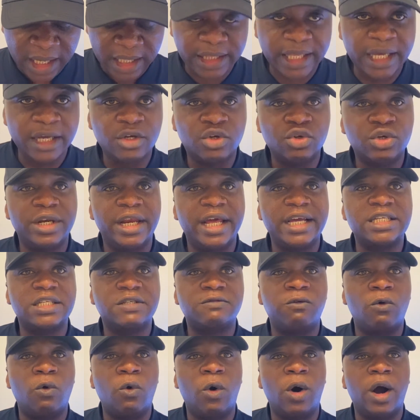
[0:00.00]
thank goodness
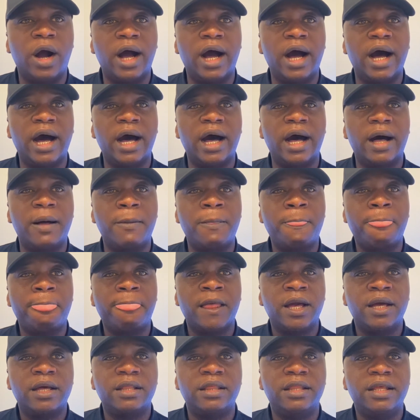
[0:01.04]
for
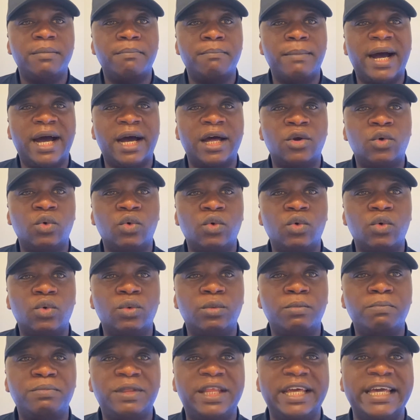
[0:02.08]
the man
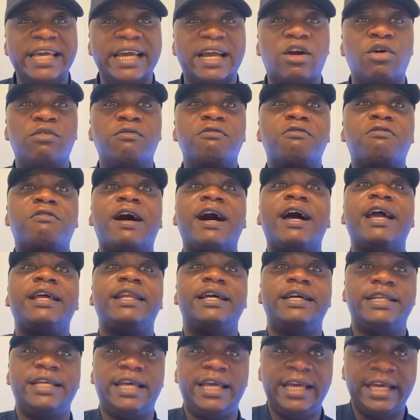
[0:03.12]
whom they
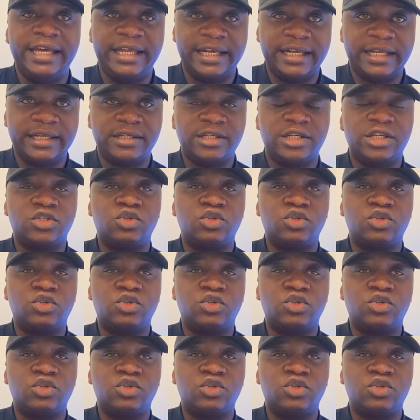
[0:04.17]
confided in.